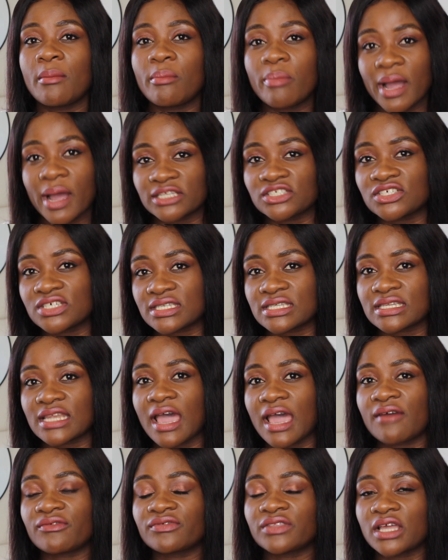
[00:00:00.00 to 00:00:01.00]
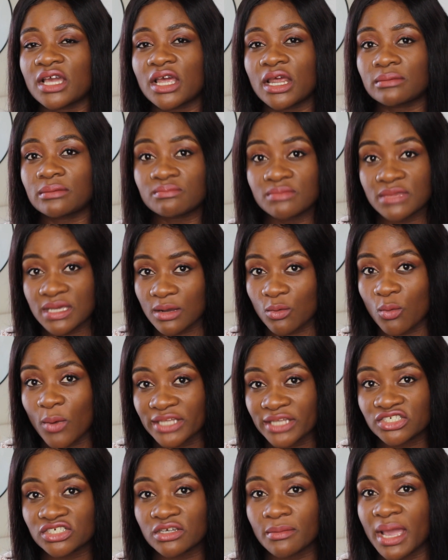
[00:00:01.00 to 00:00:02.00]
purchase it after
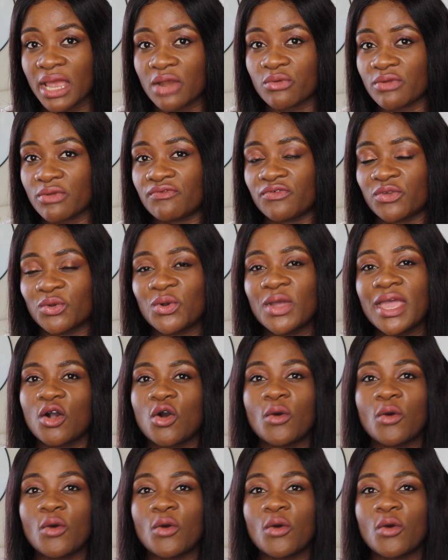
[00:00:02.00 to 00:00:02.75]
watching my review,